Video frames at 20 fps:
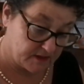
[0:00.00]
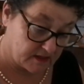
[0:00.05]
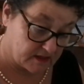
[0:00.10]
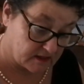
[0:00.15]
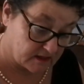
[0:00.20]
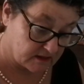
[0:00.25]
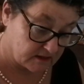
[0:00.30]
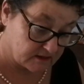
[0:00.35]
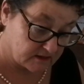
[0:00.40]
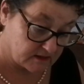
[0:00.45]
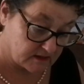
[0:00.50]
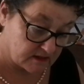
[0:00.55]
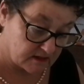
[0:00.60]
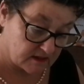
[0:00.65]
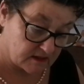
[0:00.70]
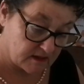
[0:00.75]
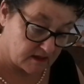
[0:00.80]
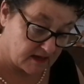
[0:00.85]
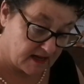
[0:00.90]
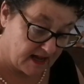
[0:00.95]

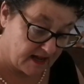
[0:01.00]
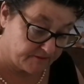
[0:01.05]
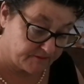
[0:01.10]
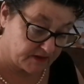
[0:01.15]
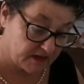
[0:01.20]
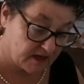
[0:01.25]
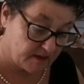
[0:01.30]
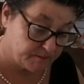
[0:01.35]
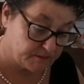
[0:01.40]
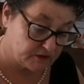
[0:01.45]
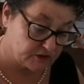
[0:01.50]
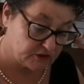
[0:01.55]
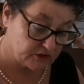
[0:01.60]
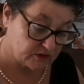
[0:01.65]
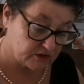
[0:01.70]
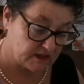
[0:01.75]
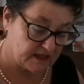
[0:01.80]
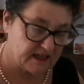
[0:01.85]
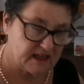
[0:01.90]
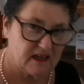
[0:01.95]
1/2 cup of
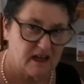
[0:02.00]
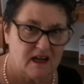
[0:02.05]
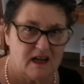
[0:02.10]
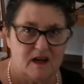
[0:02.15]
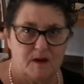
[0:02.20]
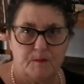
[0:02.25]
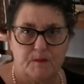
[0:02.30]
shortening,